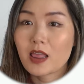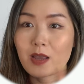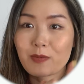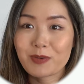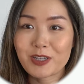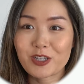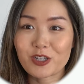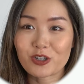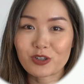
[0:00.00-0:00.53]
Let
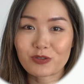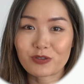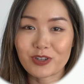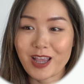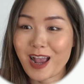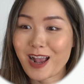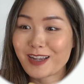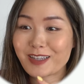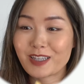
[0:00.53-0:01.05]
me search for
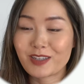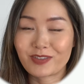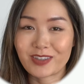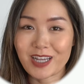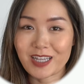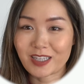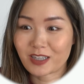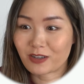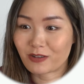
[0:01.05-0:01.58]
that, see if
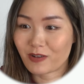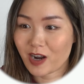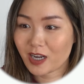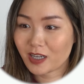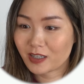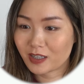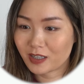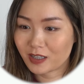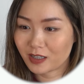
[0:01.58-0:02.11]
that's
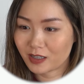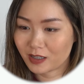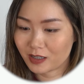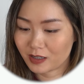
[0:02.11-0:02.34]
correct.